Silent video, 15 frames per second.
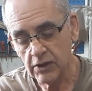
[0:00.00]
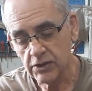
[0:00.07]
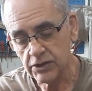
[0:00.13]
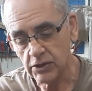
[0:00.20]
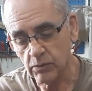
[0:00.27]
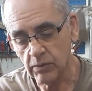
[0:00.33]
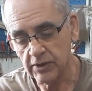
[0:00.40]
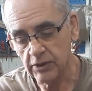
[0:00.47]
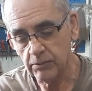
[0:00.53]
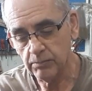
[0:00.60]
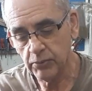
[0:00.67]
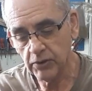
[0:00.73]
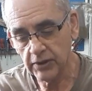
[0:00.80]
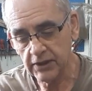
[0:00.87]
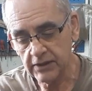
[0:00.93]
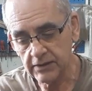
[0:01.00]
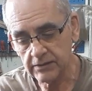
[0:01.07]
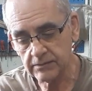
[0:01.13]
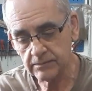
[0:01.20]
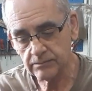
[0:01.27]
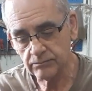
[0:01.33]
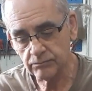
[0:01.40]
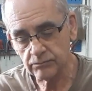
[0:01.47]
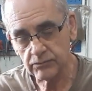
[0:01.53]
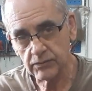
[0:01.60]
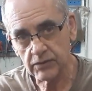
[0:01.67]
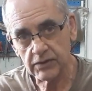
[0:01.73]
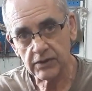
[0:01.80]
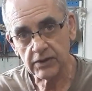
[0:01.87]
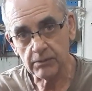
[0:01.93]
So when you pull it,
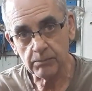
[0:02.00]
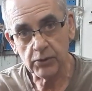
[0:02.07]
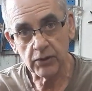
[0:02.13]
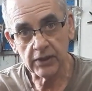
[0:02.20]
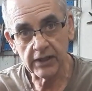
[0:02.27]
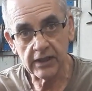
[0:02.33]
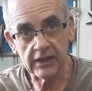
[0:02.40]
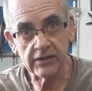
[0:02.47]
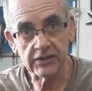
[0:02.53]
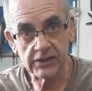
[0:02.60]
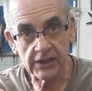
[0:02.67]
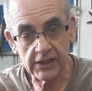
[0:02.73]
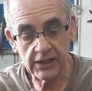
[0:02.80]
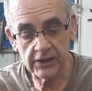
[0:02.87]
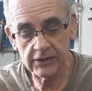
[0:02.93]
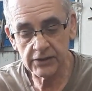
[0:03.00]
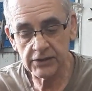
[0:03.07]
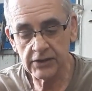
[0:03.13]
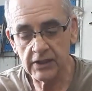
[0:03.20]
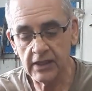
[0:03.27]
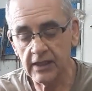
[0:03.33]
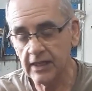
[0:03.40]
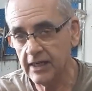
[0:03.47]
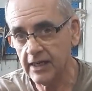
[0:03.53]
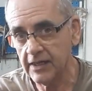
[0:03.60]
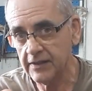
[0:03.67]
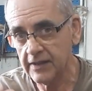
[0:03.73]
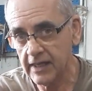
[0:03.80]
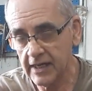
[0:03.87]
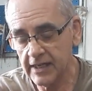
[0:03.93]
the pulley turns,
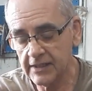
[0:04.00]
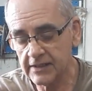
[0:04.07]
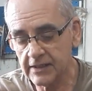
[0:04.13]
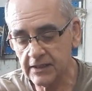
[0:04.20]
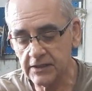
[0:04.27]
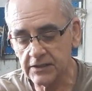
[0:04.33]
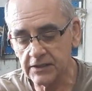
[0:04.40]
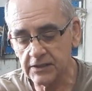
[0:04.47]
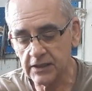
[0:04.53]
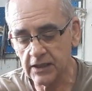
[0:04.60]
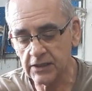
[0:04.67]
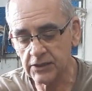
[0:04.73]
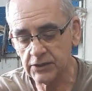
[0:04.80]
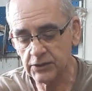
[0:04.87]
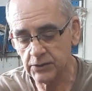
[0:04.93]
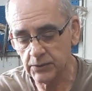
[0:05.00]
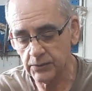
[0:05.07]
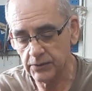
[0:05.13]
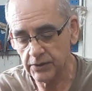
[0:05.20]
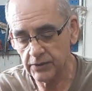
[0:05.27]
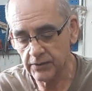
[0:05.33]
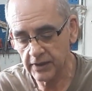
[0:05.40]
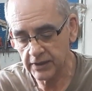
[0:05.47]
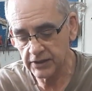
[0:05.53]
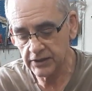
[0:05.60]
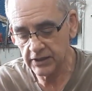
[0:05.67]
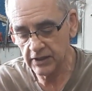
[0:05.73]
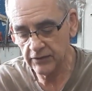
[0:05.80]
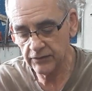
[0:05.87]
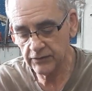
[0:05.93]
and that is attached to the
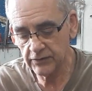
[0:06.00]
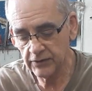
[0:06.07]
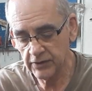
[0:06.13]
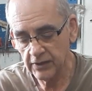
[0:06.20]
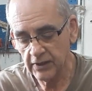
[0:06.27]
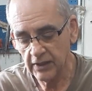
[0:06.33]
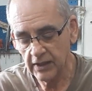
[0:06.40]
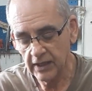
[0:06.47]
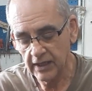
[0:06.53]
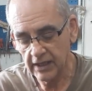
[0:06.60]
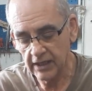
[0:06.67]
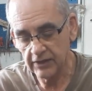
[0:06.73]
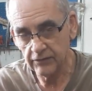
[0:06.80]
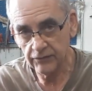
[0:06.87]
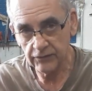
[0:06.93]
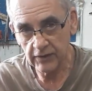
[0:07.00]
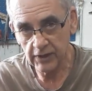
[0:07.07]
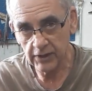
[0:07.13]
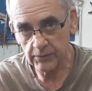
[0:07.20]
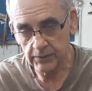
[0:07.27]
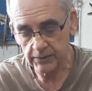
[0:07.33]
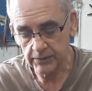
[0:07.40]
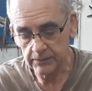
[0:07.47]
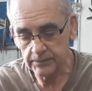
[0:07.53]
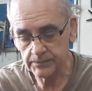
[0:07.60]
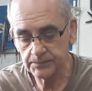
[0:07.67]
crankshaft and a flywheel.